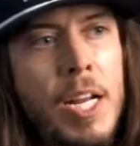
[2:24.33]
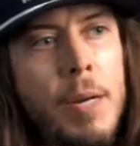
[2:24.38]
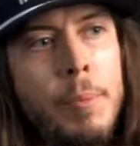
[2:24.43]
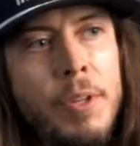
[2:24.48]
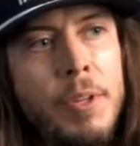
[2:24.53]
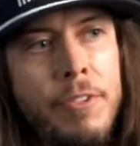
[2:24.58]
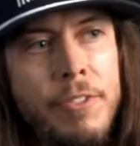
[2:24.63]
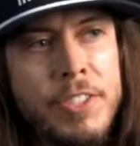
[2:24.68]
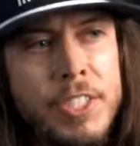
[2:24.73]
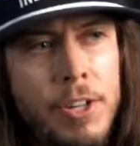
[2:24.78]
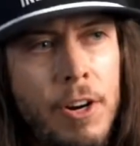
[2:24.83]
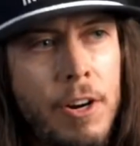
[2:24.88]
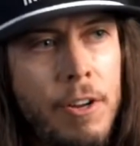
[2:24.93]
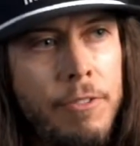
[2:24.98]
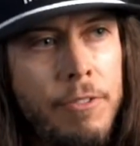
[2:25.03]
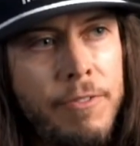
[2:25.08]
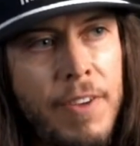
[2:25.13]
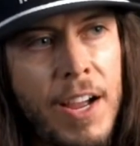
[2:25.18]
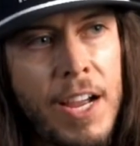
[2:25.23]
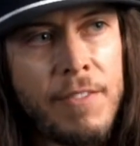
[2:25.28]
able to start at
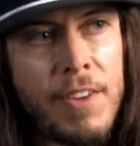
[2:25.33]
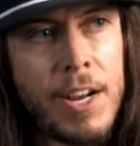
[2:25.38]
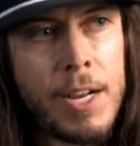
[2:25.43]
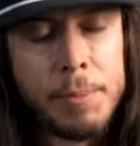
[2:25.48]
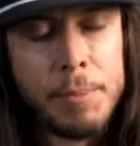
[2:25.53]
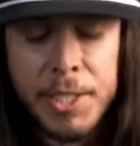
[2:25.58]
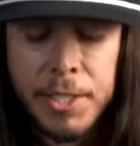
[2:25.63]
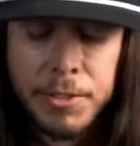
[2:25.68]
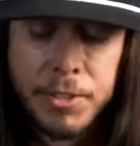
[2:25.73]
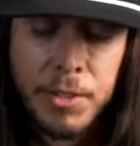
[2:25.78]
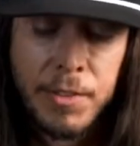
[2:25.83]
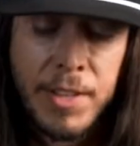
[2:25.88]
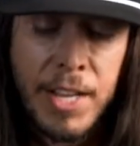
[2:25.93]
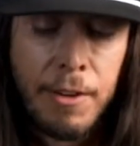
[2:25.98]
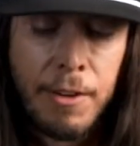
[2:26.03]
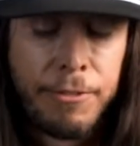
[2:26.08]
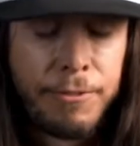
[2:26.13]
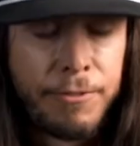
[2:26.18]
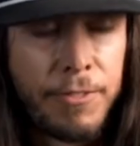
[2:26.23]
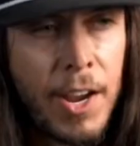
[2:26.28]
5 amps gives you
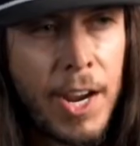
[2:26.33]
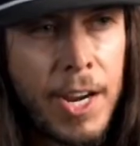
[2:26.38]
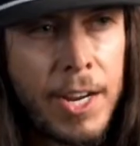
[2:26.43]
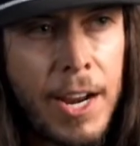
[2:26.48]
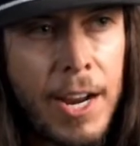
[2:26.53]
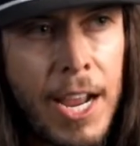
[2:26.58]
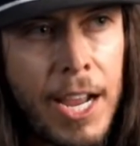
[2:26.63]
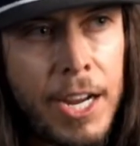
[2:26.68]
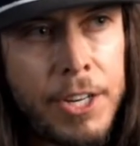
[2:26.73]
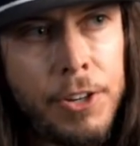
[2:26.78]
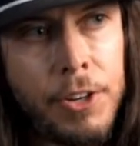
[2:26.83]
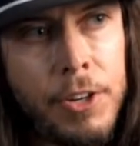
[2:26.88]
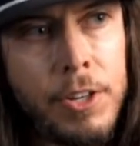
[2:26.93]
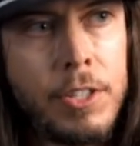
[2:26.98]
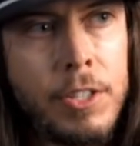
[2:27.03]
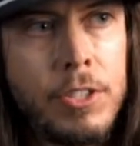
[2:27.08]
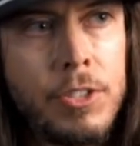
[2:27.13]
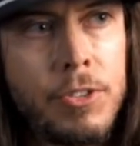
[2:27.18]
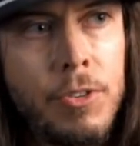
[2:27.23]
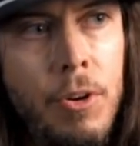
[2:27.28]
that fine, accurate
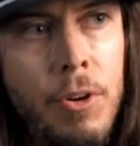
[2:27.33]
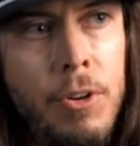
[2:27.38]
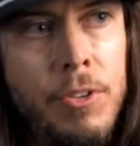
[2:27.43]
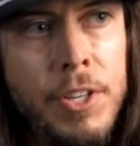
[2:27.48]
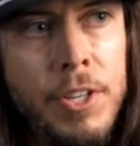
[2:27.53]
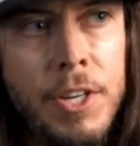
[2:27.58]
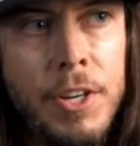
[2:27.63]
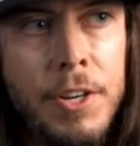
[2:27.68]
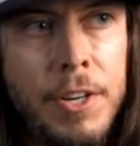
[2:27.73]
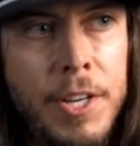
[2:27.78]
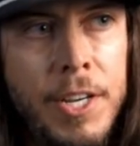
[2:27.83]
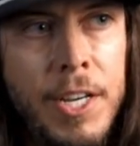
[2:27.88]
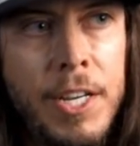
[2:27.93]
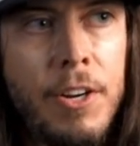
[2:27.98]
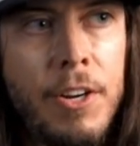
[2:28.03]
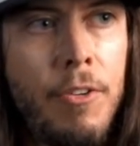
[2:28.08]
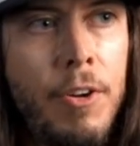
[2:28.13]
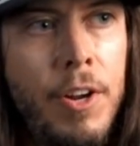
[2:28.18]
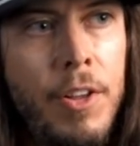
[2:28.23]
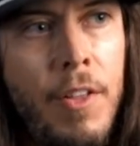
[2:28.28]
control that you need
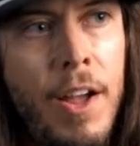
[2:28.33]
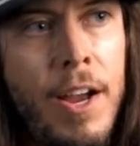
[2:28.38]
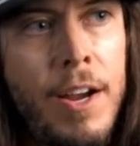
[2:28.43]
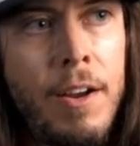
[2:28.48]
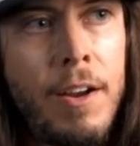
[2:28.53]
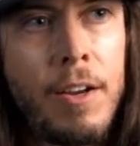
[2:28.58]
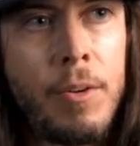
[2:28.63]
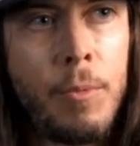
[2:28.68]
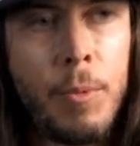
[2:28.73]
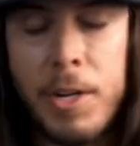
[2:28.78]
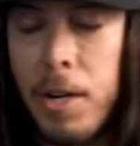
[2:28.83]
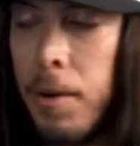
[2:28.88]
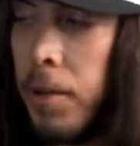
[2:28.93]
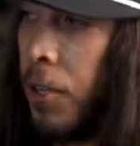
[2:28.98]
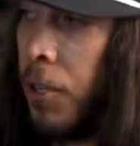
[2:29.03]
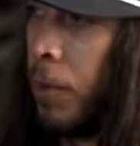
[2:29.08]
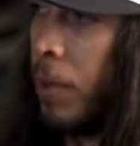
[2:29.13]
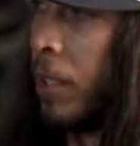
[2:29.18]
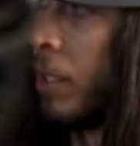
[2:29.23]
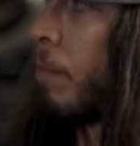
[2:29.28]
and rely on when you're
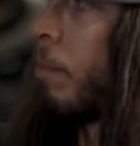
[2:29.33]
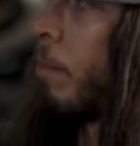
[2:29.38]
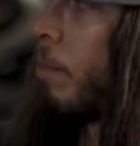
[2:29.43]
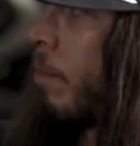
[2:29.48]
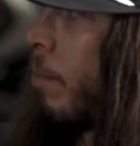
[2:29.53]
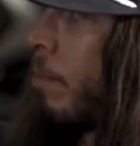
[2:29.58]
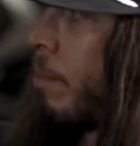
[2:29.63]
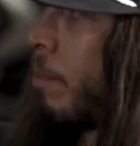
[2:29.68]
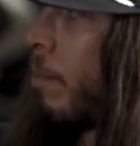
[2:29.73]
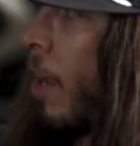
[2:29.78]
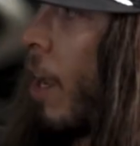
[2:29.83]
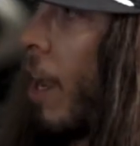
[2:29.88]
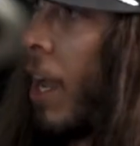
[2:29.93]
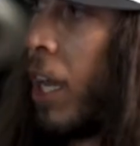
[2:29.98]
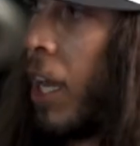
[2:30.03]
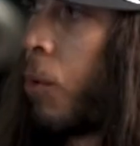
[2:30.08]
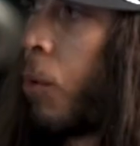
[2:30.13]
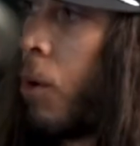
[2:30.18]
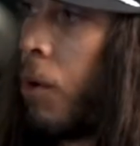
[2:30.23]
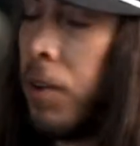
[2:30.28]
doing
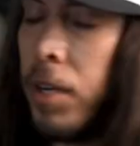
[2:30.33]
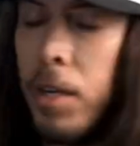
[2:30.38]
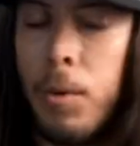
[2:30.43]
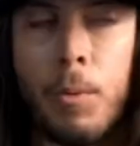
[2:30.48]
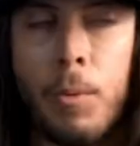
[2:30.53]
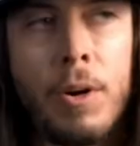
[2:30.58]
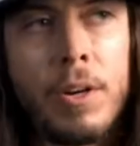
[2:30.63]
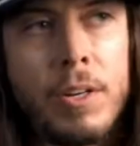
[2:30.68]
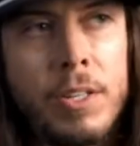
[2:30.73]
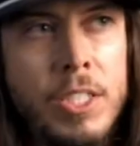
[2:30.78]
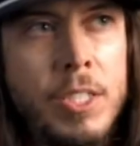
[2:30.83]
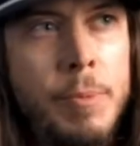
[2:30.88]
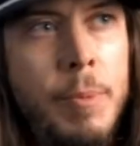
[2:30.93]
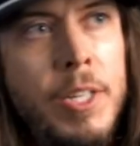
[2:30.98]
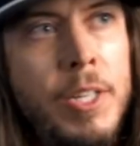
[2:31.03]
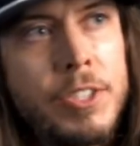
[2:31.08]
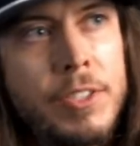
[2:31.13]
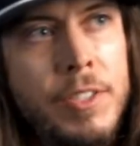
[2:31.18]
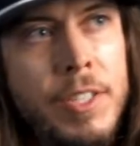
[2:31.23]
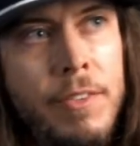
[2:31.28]
high quality work,
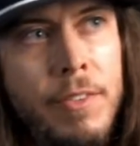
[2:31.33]
especially